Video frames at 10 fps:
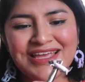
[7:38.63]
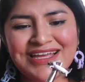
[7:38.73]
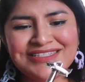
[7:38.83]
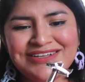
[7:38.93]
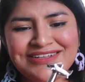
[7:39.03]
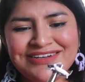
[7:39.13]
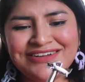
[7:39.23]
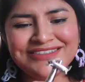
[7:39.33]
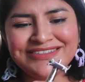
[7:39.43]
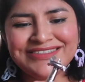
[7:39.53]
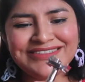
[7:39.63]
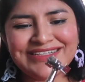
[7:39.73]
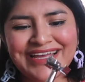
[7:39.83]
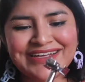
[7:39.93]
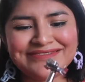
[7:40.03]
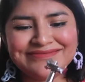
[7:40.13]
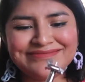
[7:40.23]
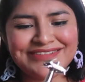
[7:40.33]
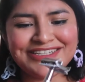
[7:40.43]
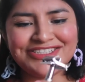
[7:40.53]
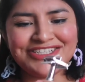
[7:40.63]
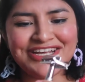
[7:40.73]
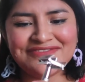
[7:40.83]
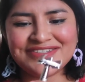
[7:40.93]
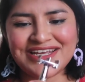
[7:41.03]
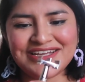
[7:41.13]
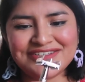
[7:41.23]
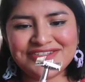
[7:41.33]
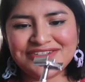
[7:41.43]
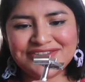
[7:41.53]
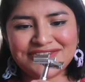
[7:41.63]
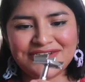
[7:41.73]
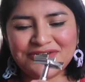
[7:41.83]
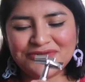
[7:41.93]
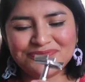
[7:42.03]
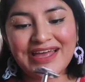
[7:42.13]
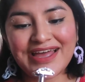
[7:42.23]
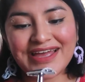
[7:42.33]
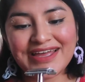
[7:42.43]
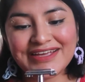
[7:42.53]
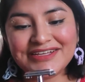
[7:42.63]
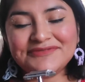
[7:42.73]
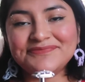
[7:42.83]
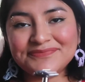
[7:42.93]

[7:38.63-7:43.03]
it also just like, it shaves nicer. So I